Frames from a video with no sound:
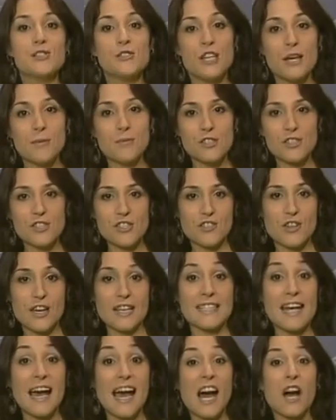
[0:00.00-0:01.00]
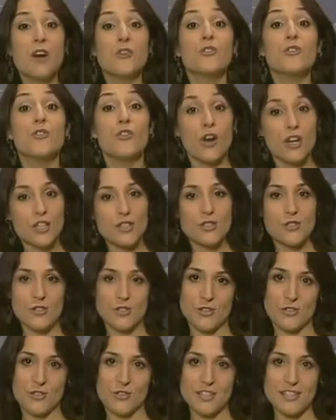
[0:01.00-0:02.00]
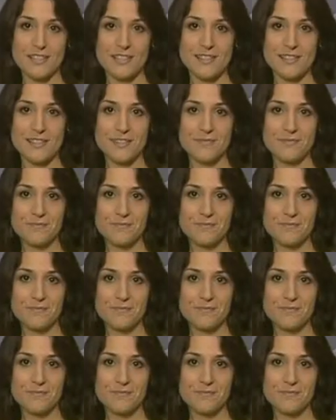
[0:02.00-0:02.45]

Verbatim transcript: demonstrate how not to do this.